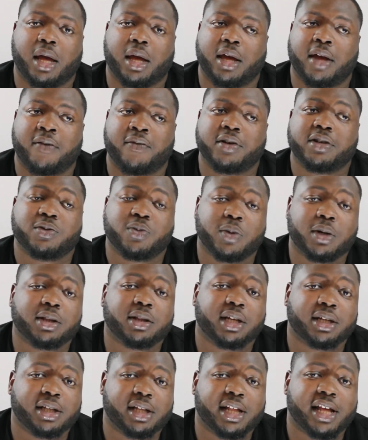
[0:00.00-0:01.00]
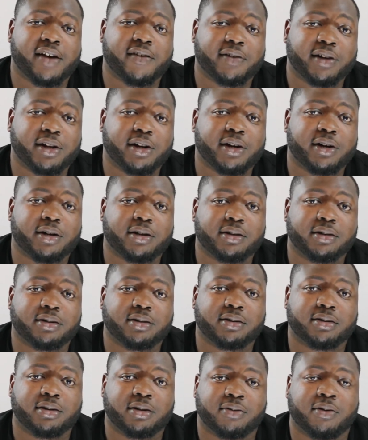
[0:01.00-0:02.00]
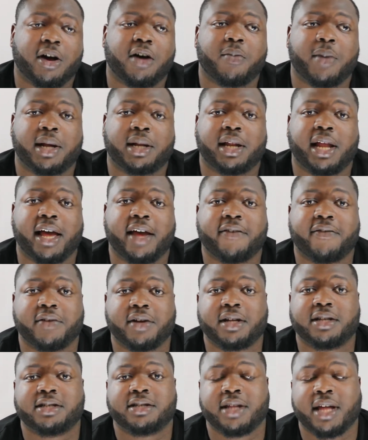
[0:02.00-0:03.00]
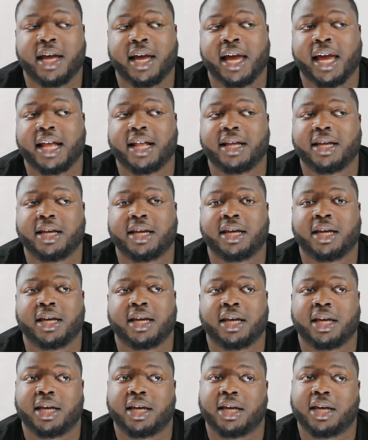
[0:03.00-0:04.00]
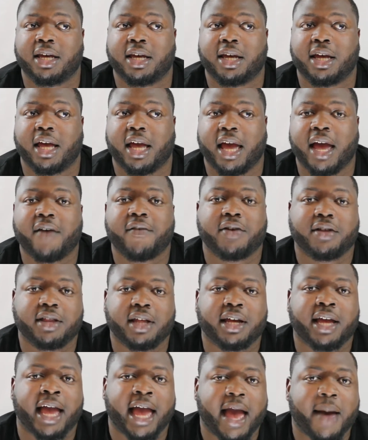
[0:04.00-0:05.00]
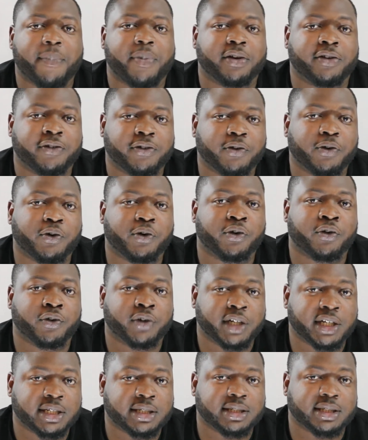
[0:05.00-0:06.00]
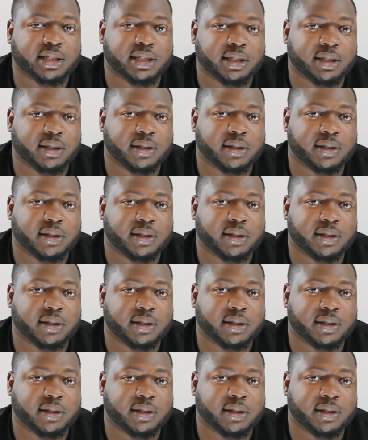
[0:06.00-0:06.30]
If there's one thing that I've learned throughout my life, it's that everything happens for a reason.